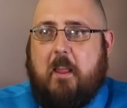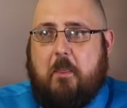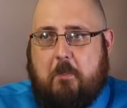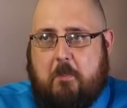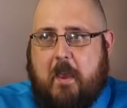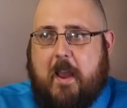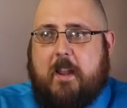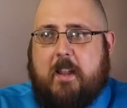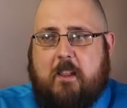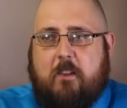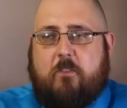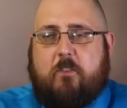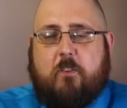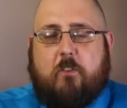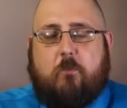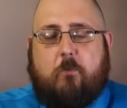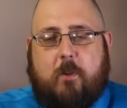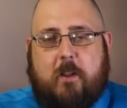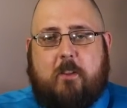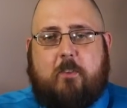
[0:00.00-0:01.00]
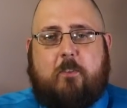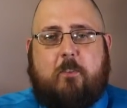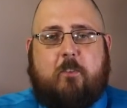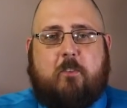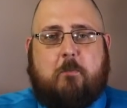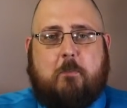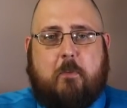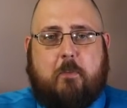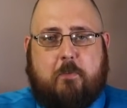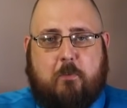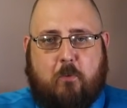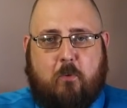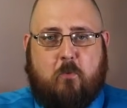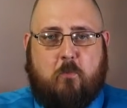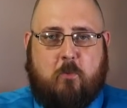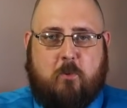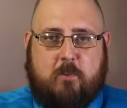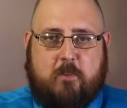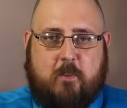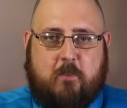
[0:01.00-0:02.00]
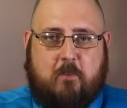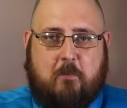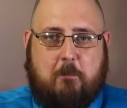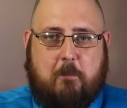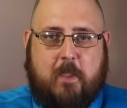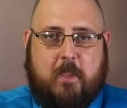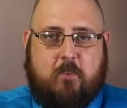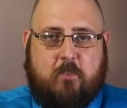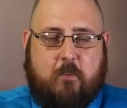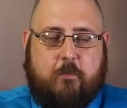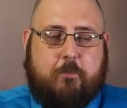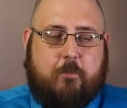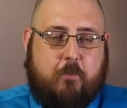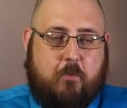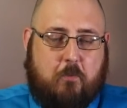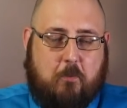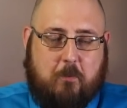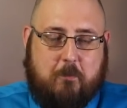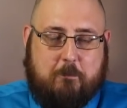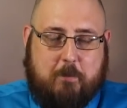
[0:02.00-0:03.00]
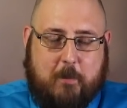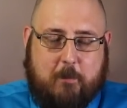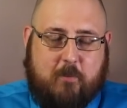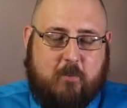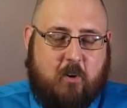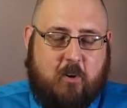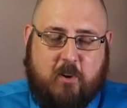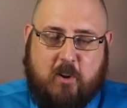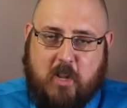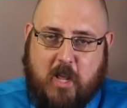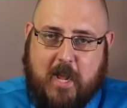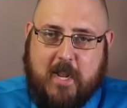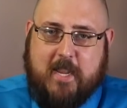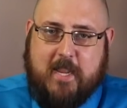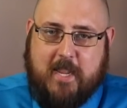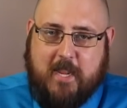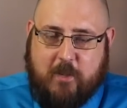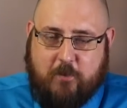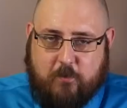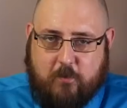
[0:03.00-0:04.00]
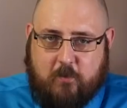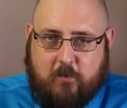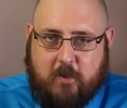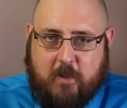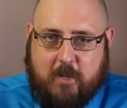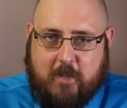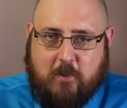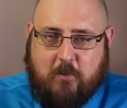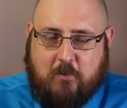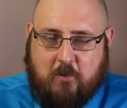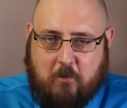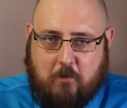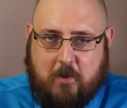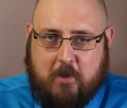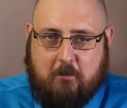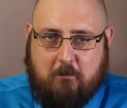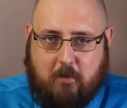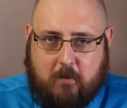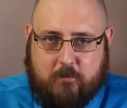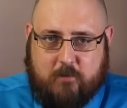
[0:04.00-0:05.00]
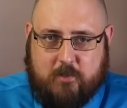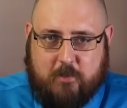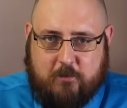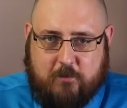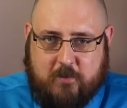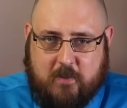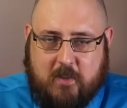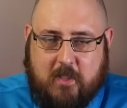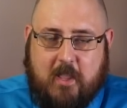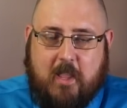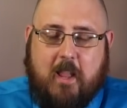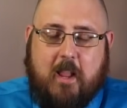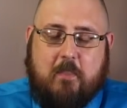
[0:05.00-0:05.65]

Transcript: That is the criticism that third worldism makes, that first world people are not interested in doing revolution.